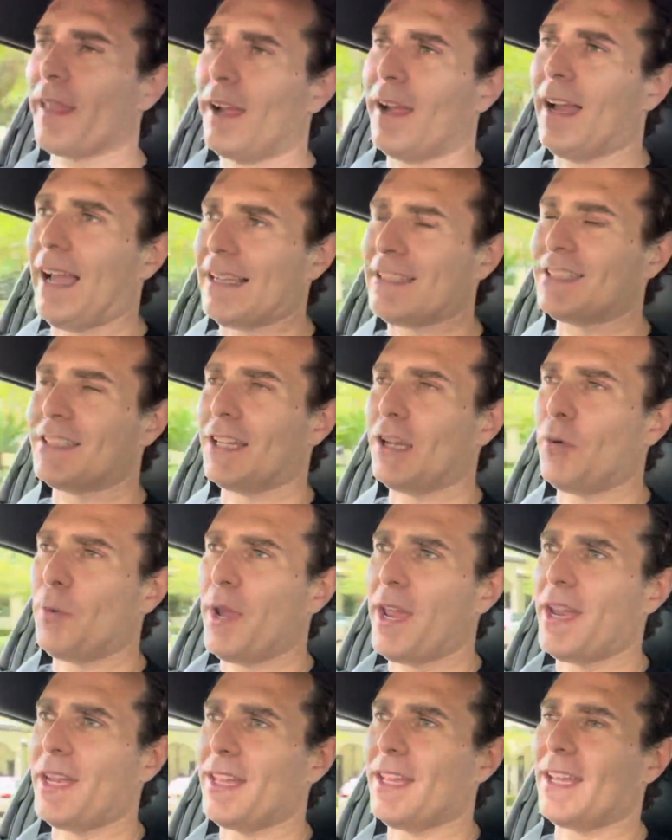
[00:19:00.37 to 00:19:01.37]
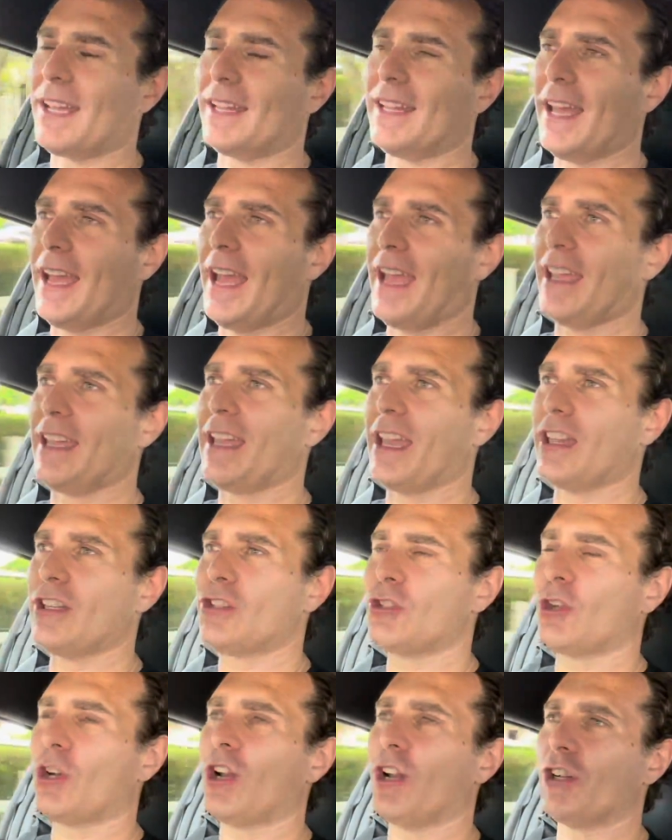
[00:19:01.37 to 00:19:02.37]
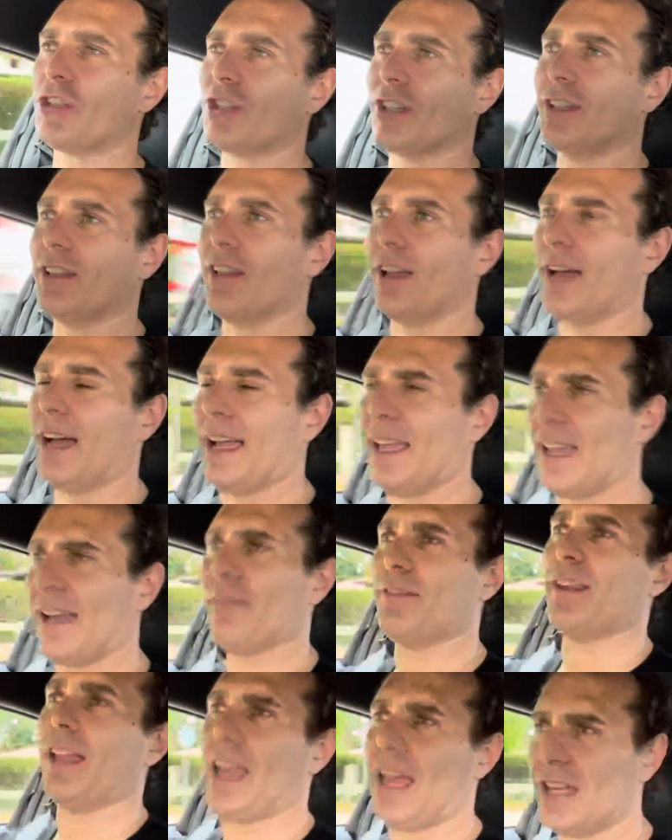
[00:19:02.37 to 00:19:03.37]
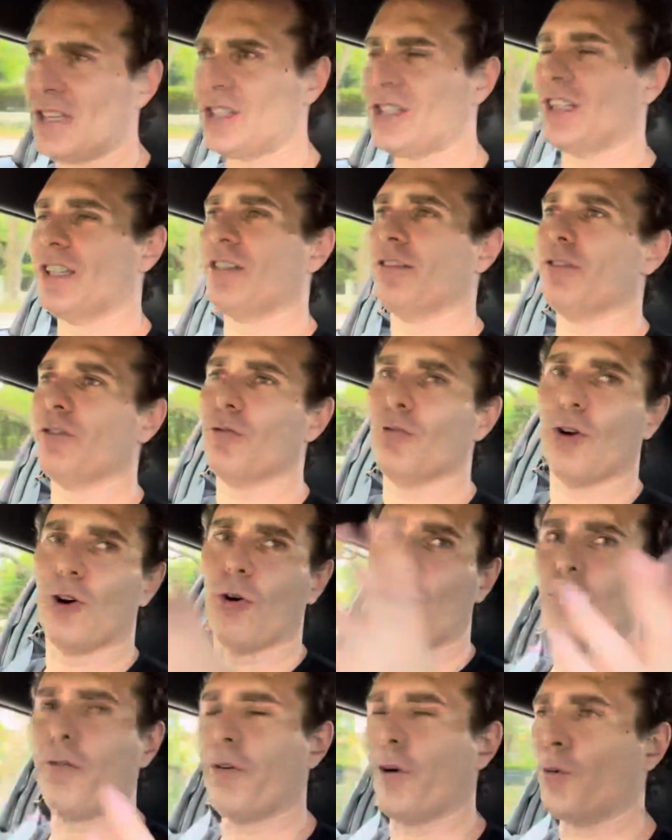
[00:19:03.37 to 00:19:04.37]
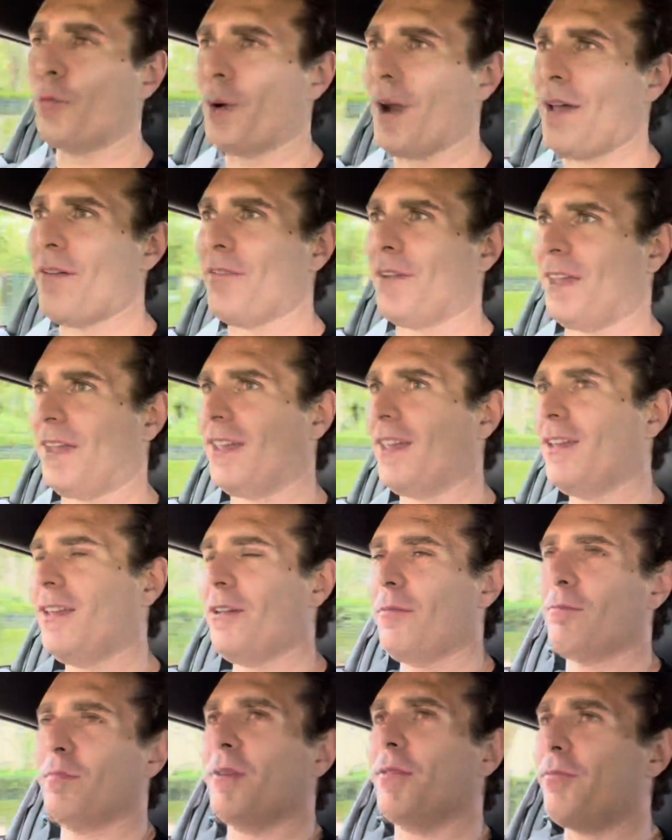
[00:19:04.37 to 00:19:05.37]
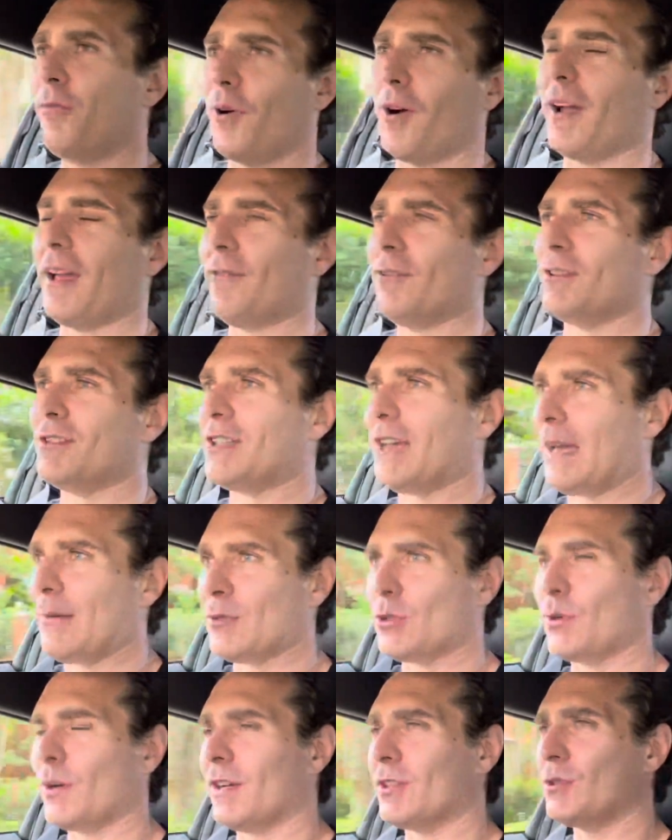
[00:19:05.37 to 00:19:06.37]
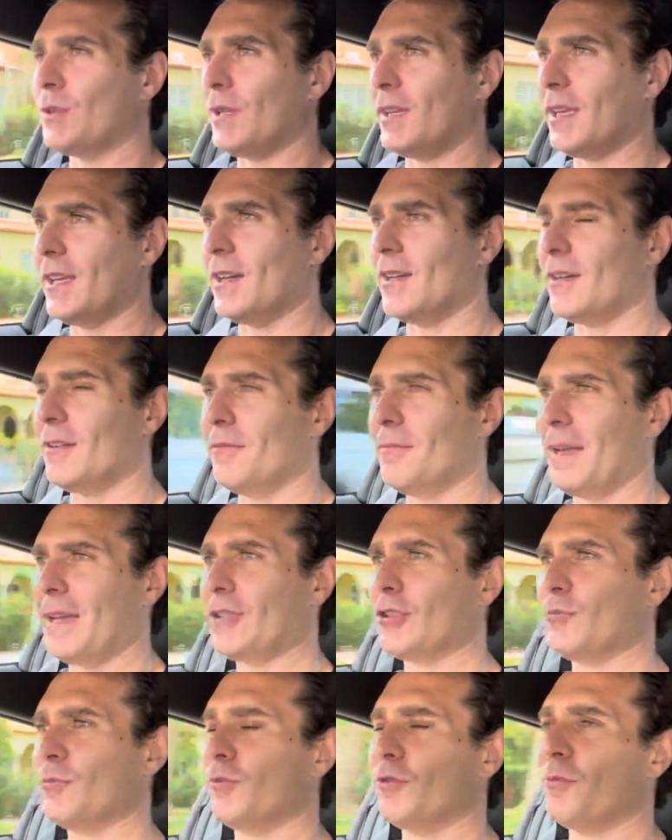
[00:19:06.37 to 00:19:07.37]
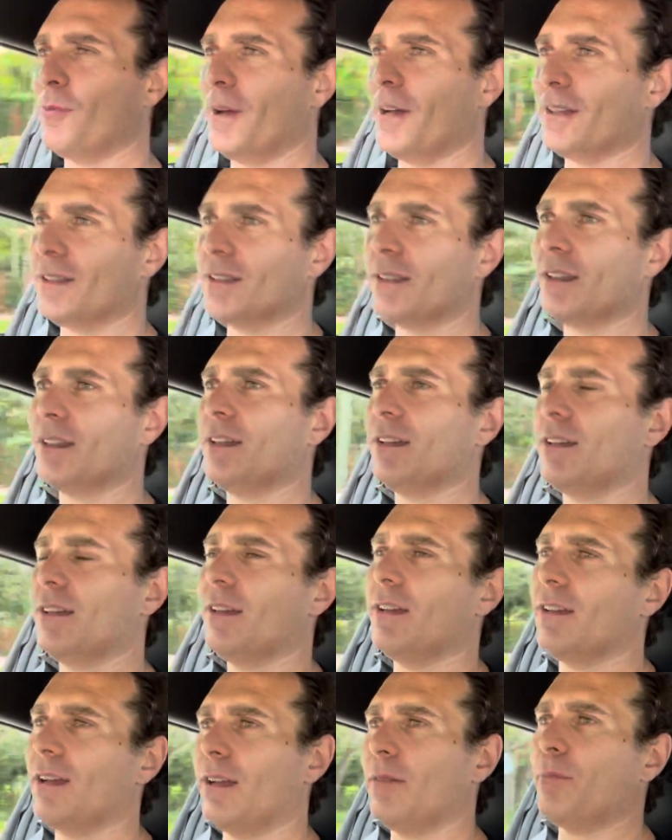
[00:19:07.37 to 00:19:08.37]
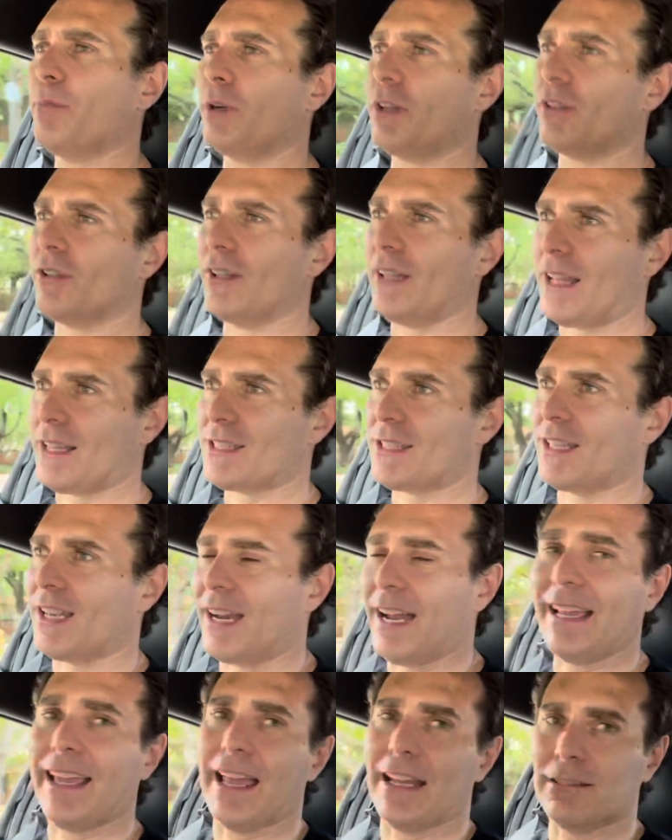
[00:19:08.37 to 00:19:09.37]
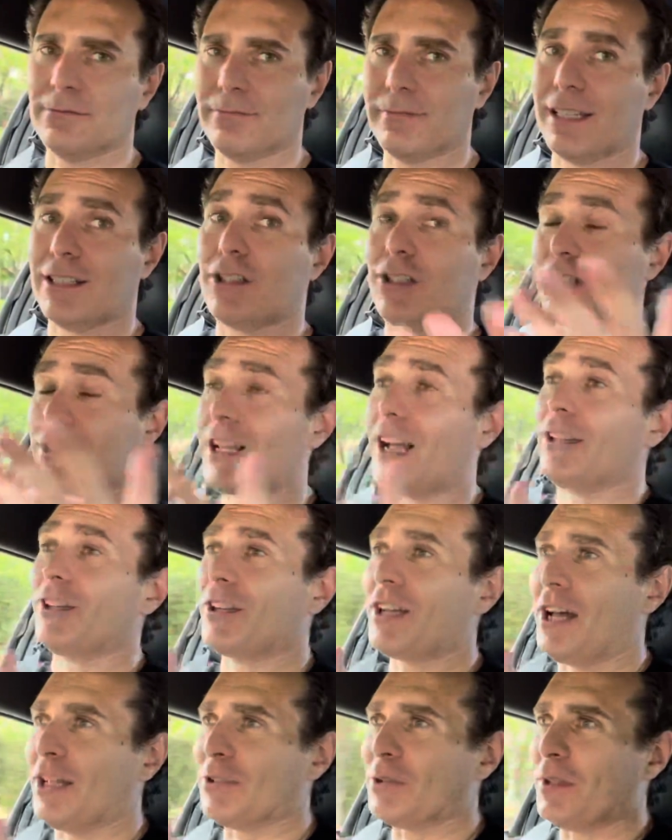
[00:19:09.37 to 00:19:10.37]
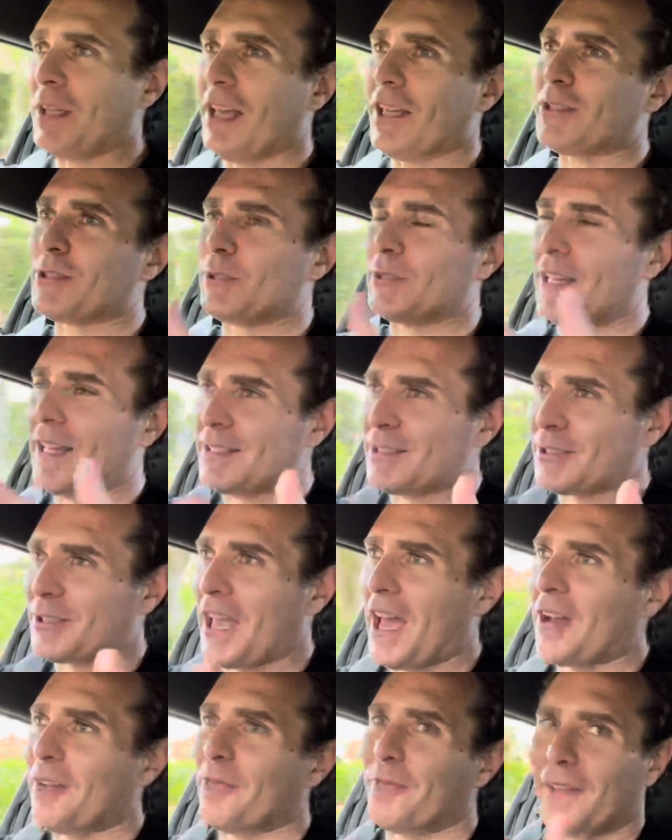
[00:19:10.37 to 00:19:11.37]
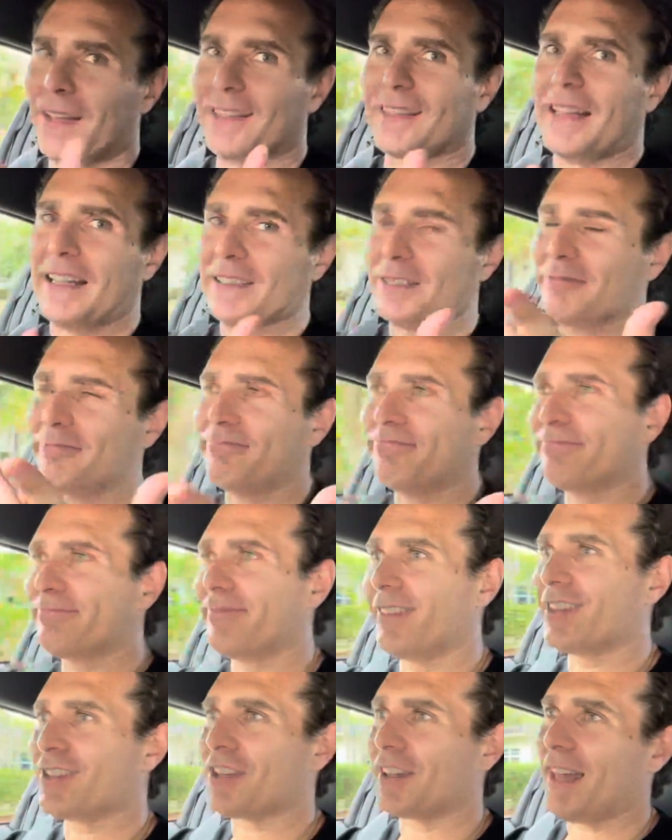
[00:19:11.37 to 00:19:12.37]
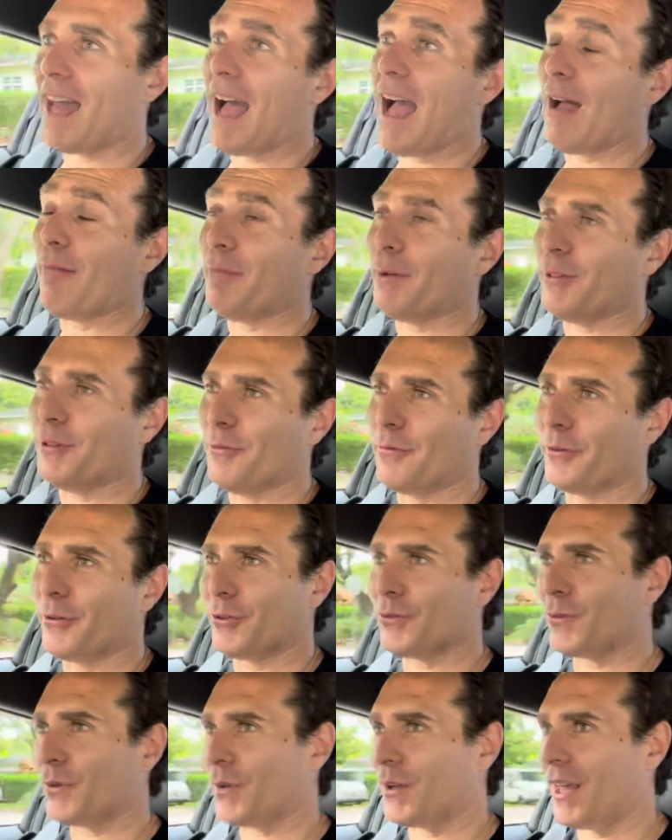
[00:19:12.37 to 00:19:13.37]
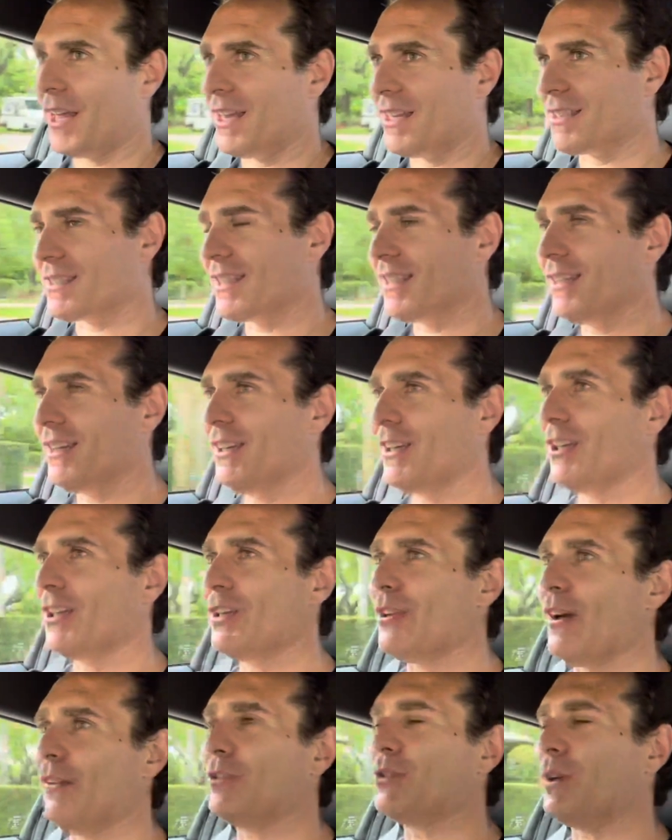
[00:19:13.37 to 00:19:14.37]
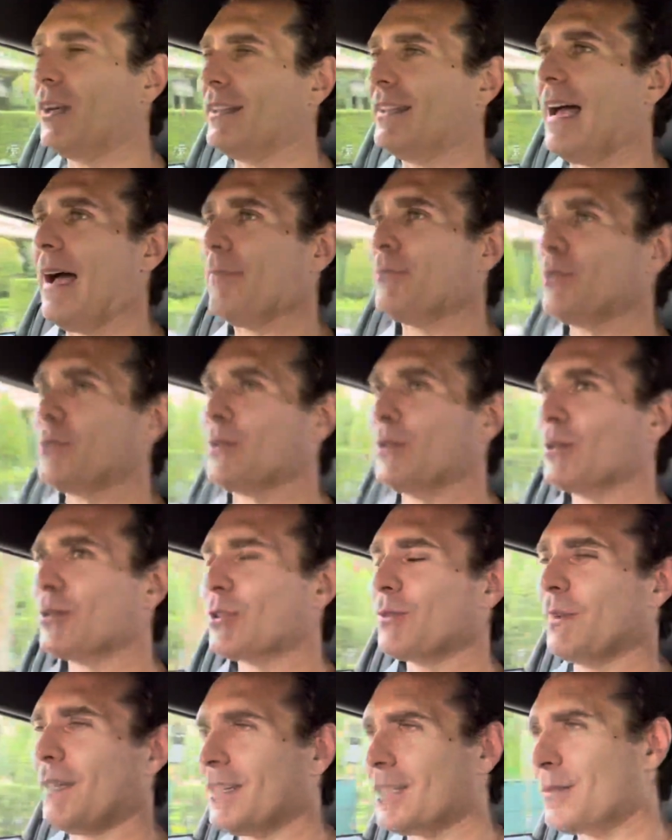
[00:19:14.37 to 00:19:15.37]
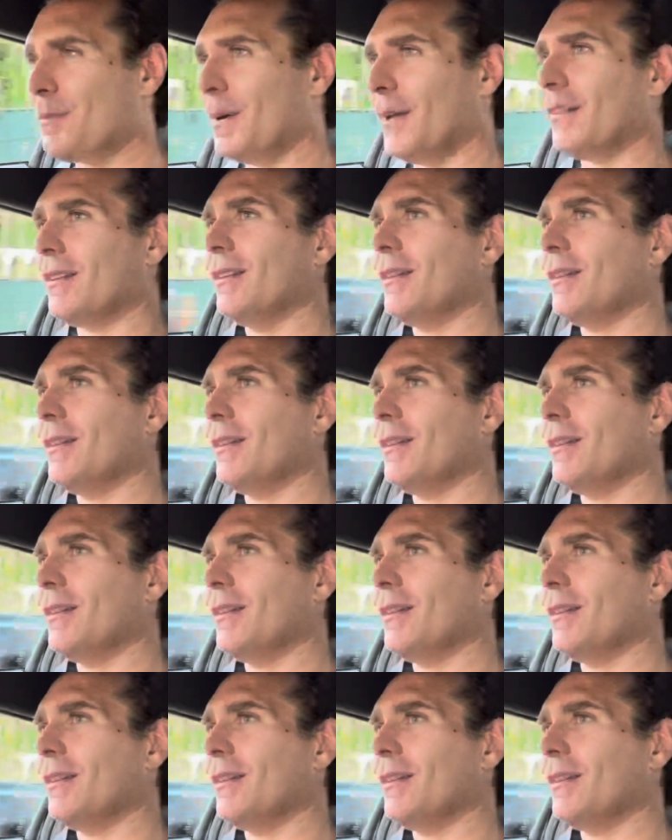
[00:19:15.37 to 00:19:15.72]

accelerating, and I engage the clutch, and I have the engine over revving before I have the time to actually make the movement and putting the next gear. Again, it just got the car 2 days, so that's the kind of thing that it's going to happen the first few days. You have to adapt to those things, but